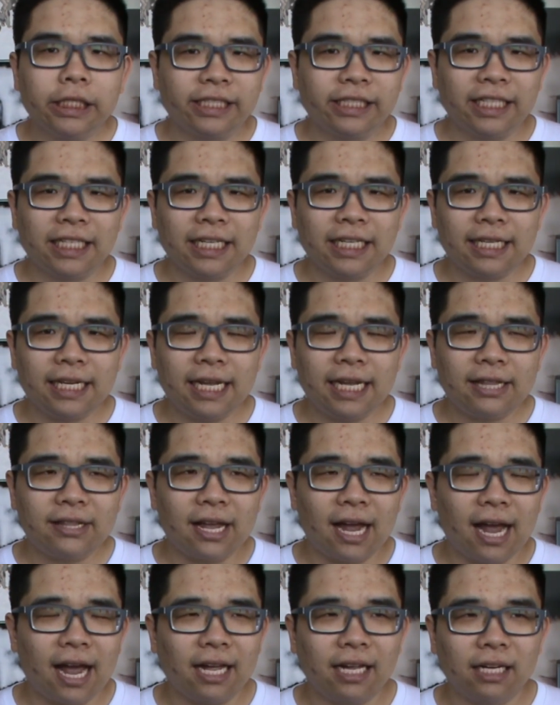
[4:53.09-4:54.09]
didn't
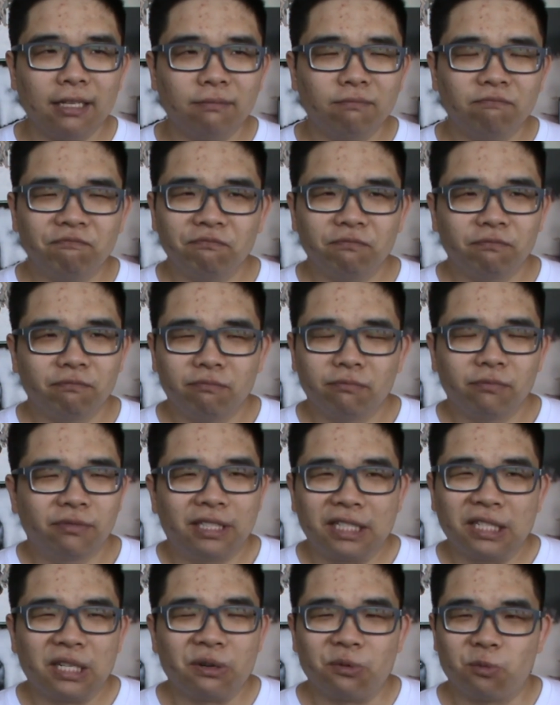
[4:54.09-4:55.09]
need that,
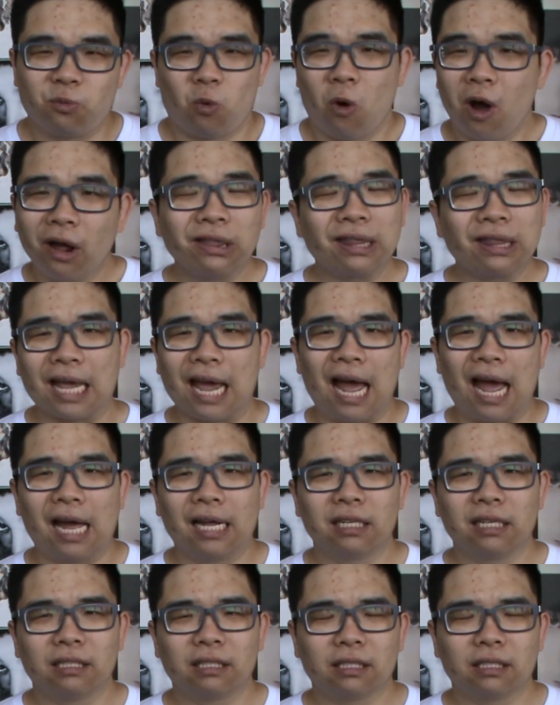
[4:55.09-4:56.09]
didn't want
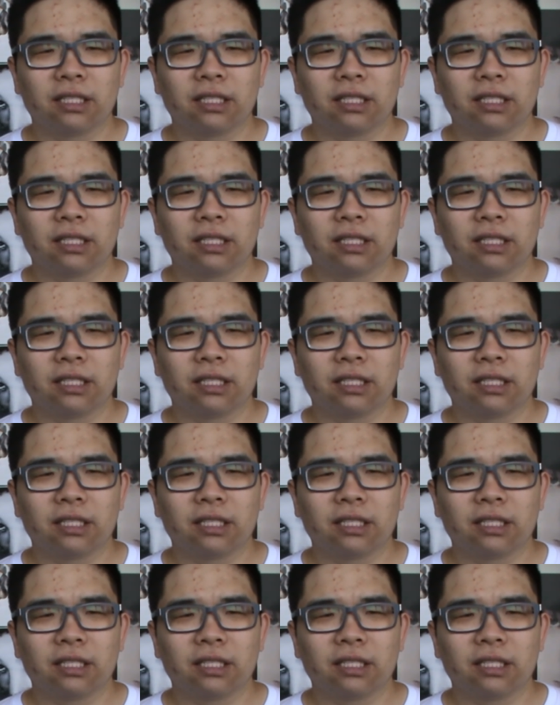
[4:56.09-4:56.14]
that,